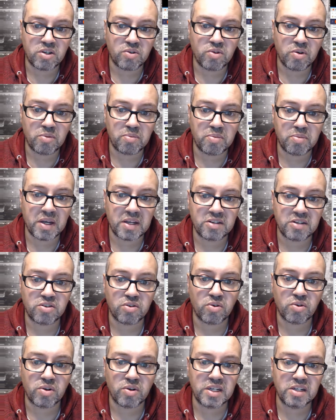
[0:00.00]
place your
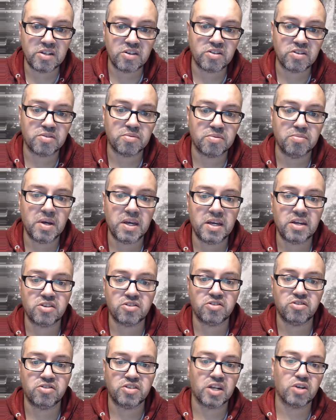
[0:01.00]
leaders, mayors,
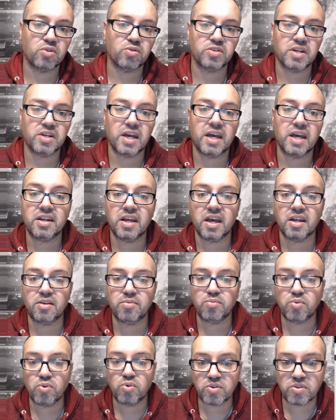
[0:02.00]
generals, and
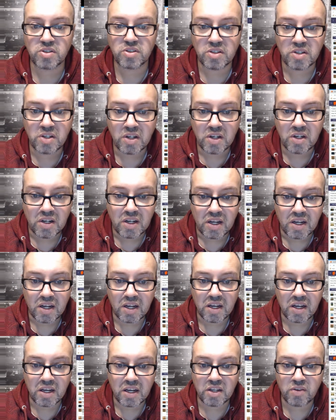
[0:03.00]
admirals
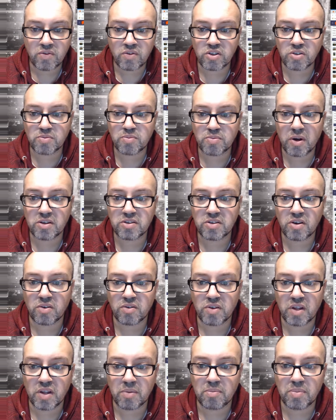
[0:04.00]
in different spots on
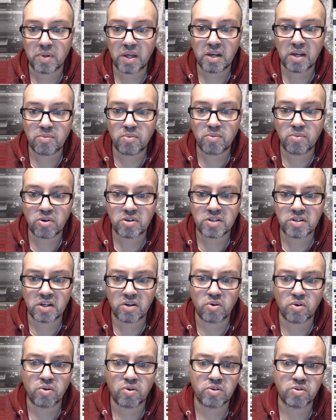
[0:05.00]
their player boards and
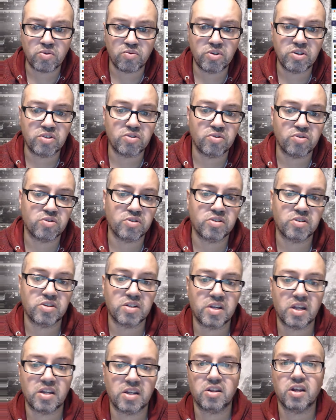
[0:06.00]
earn resources.
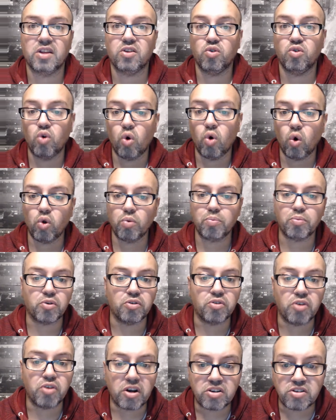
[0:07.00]
You can get gold,
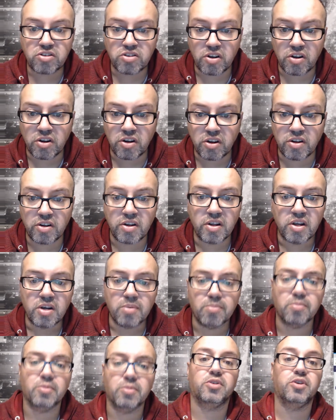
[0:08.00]
production,
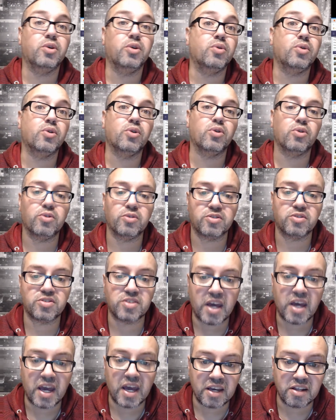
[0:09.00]
materials,
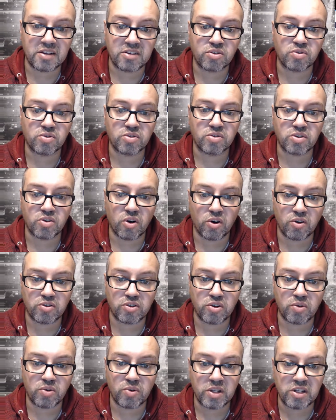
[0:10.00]
science,
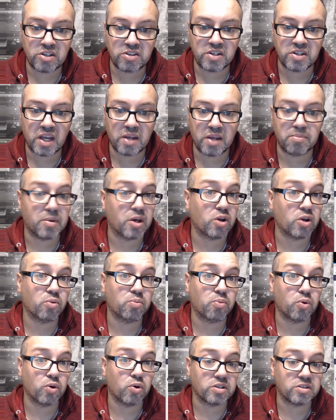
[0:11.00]
culture, religion, and battle
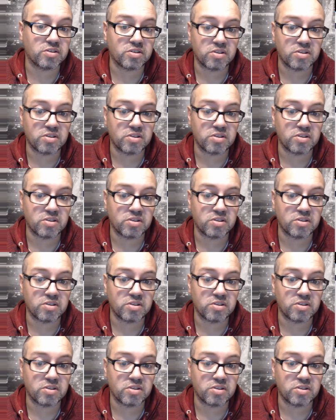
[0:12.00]
points.